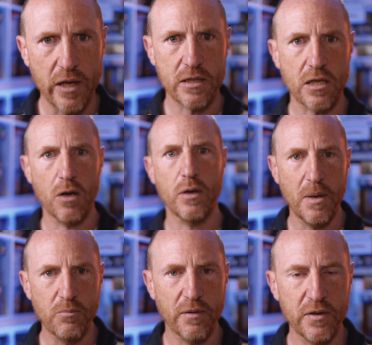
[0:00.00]
So
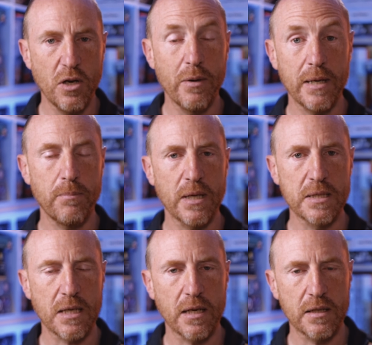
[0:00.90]
remember, if you're new here, then
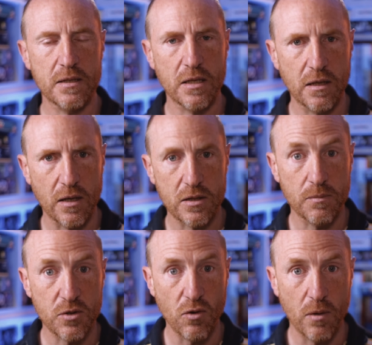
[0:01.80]
please consider
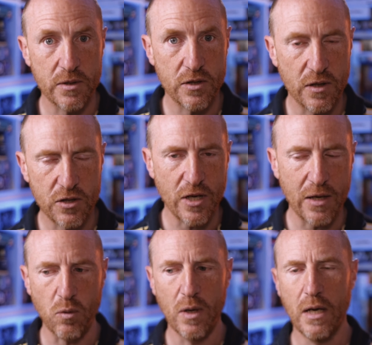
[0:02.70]
subscribing to this channel.